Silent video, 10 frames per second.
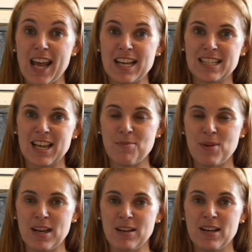
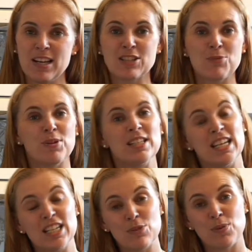ASAP. So please
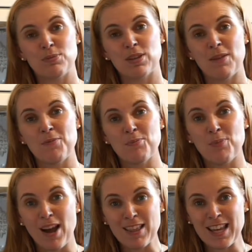head to the website,
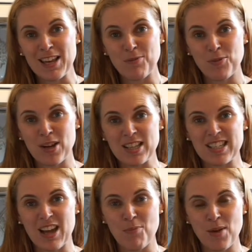buy the ebook, and
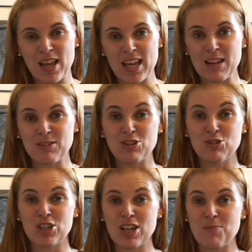start baking, and do
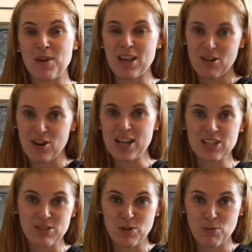share your baking
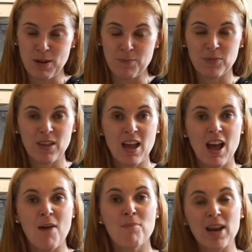creations with me.
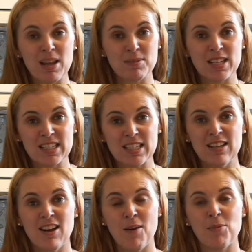My name's
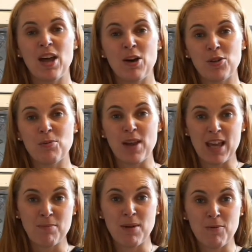Lisa, I'm the healthy
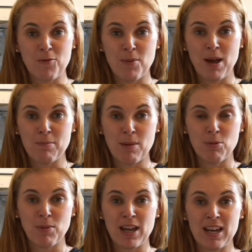baking mum from Mummy
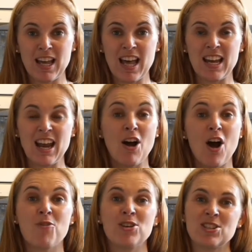Made It, and
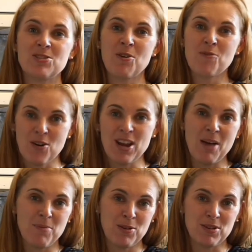I wish you a very
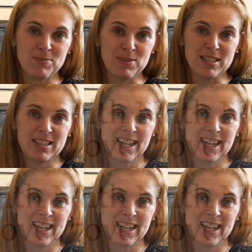happy Christmas.